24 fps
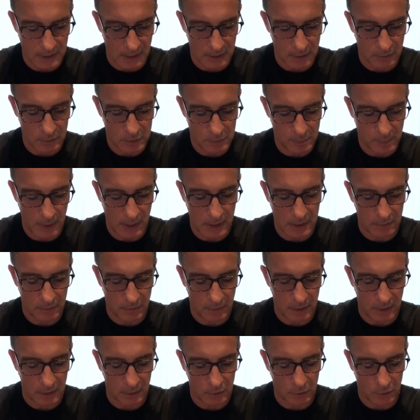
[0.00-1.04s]
and the speed of
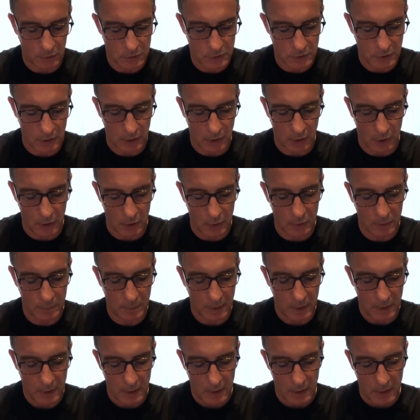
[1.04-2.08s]
it across the globe.
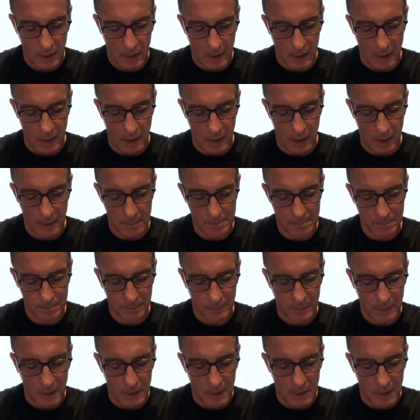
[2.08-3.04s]
Um,